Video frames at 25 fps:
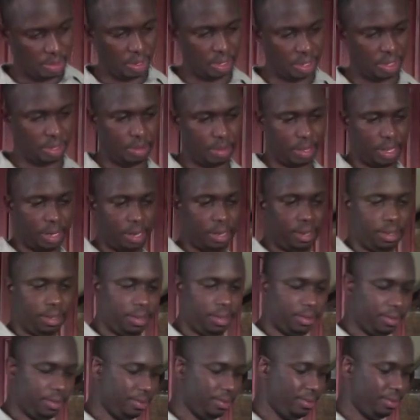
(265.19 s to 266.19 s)
that's a bad
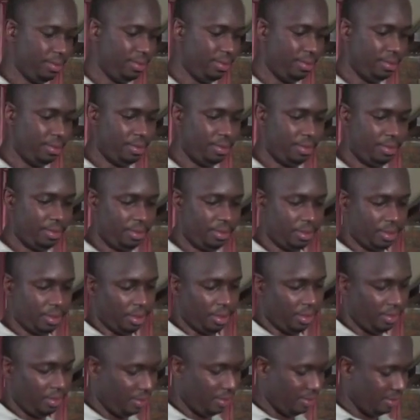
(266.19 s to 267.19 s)
idea.
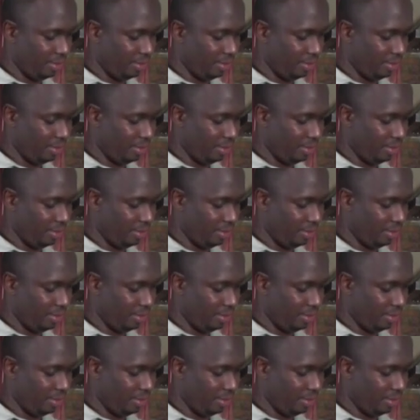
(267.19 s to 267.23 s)
Okay.